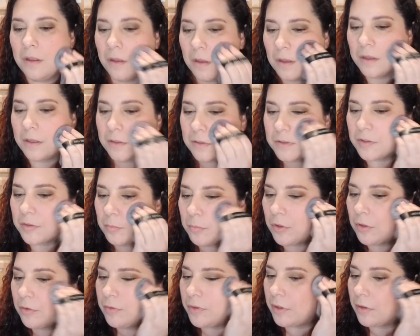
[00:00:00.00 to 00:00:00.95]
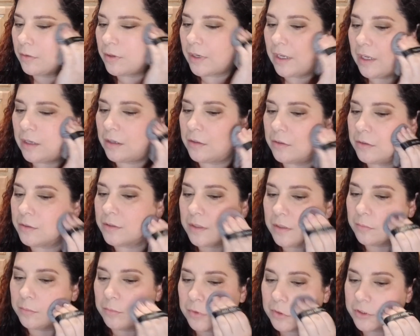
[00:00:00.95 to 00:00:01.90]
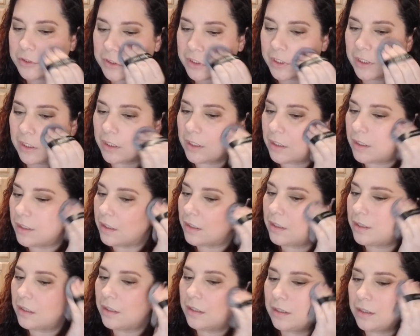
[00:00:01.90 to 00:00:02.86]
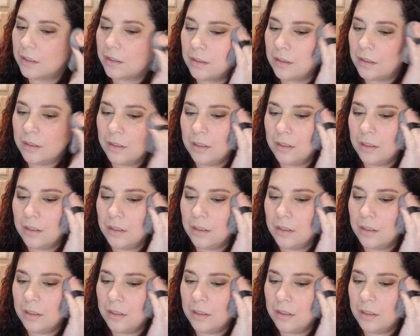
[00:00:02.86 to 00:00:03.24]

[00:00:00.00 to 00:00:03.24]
and just move it around and push it in and